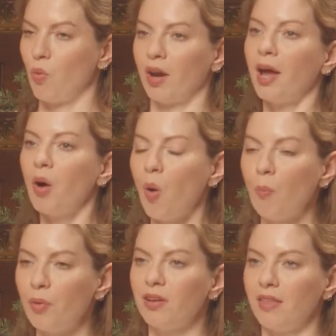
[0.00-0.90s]
when I
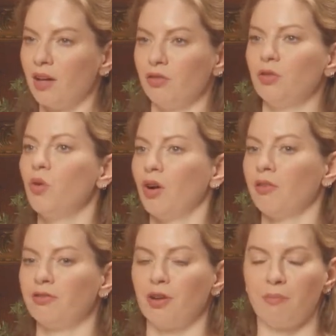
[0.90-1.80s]
opened that
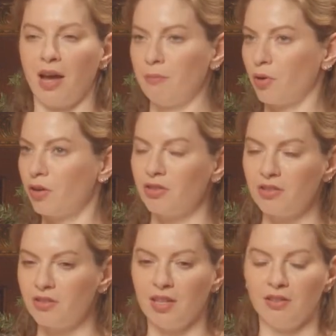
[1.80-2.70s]
door from my
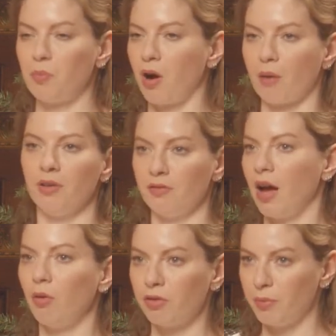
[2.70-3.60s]
emergency Department of
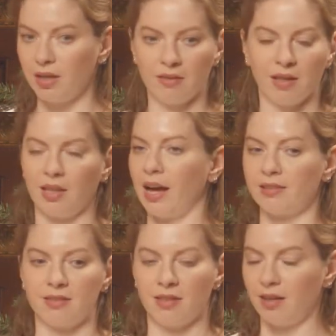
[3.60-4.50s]
Health meeting that
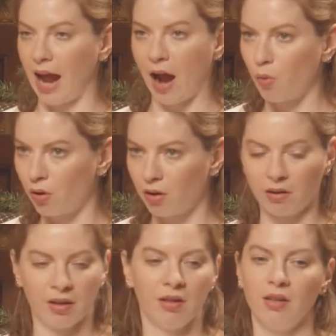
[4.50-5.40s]
lasted an hour
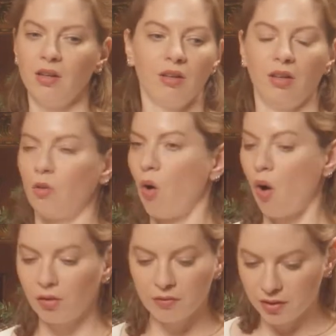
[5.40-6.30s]
and,
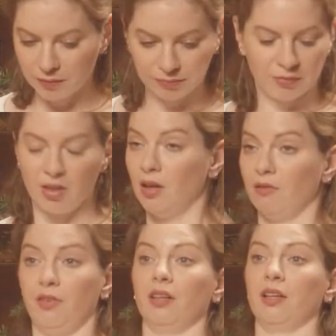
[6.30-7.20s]
all of the
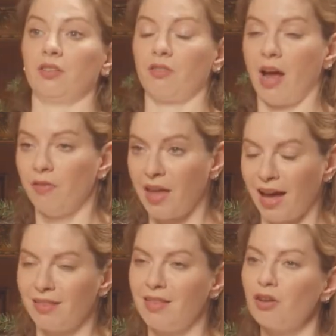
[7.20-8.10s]
feelings around
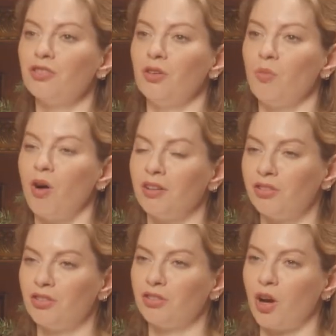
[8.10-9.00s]
that, there she was
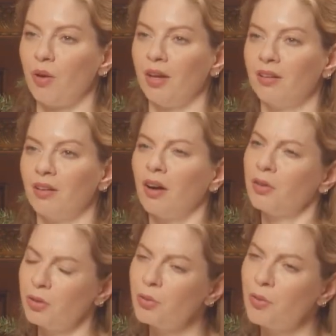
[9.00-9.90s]
just going, "Are
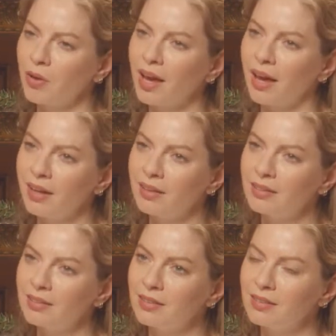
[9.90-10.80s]
you okay?
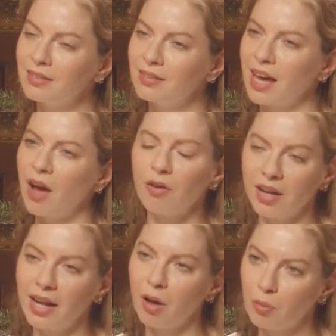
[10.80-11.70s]
How can
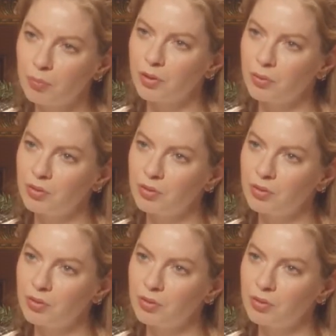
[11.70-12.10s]
I help you?"